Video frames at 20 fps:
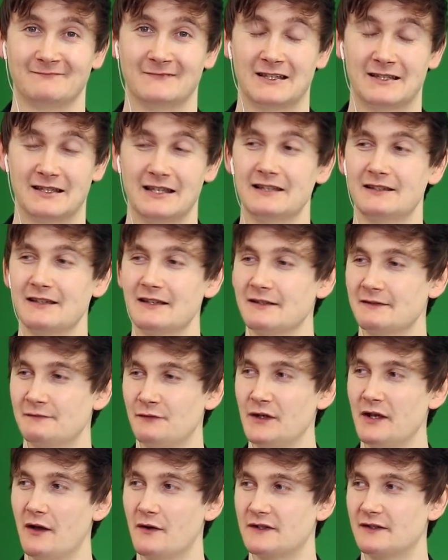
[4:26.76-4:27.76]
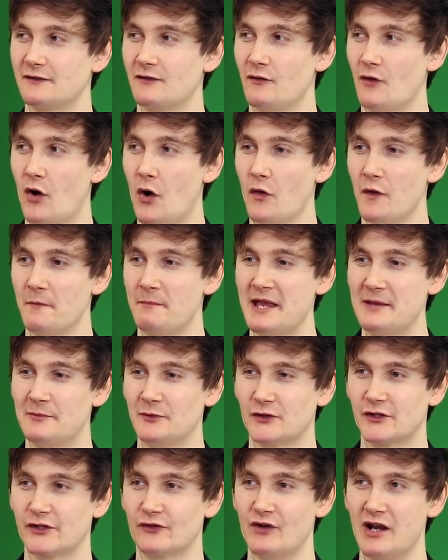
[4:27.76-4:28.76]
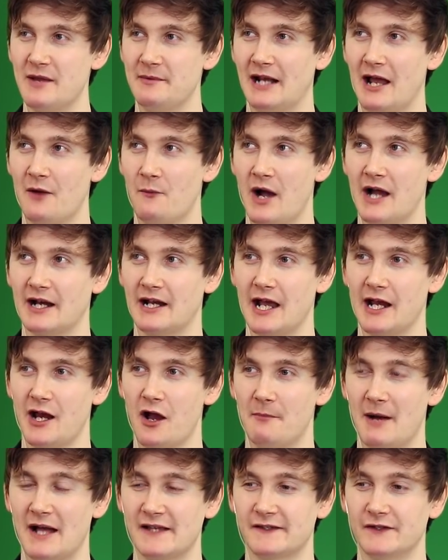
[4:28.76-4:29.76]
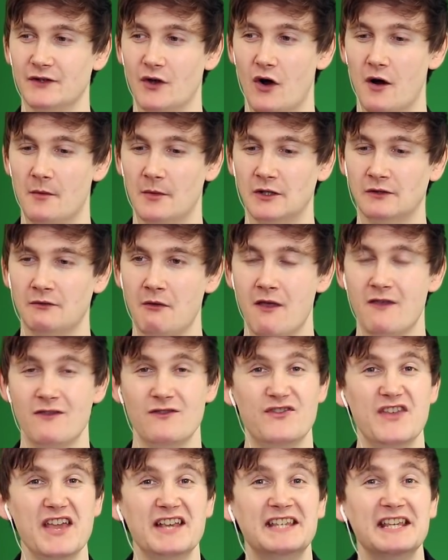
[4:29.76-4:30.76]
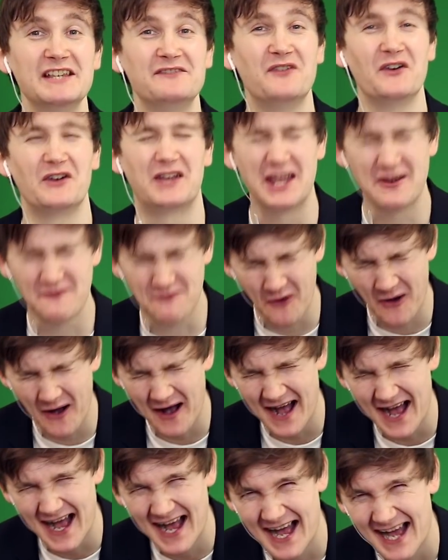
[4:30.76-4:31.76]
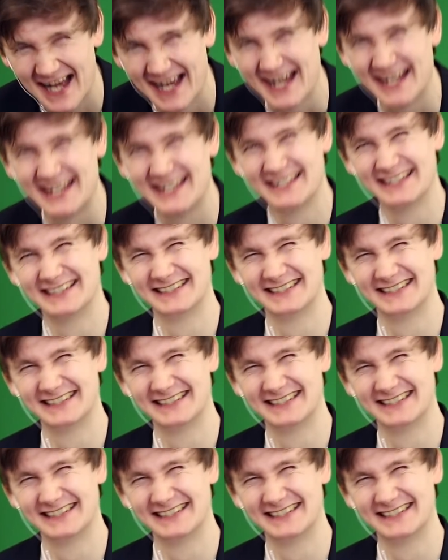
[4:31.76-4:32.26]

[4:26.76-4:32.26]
So it's funny, because all the people screaming like, why can't you go back to normal? This is fucking why.